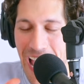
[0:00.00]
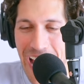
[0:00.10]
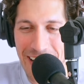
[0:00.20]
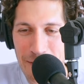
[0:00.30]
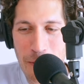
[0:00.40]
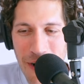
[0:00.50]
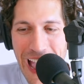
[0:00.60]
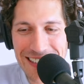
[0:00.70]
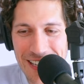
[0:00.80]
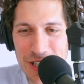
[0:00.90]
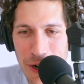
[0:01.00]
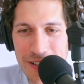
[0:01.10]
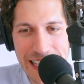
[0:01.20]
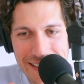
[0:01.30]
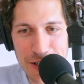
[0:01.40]
I, what we're asking, Jo,
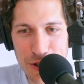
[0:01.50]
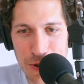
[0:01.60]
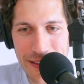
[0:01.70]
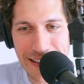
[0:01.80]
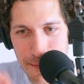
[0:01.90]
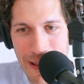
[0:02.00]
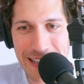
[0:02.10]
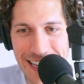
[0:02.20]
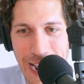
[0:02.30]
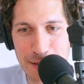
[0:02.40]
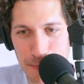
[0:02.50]
is is it true that the best time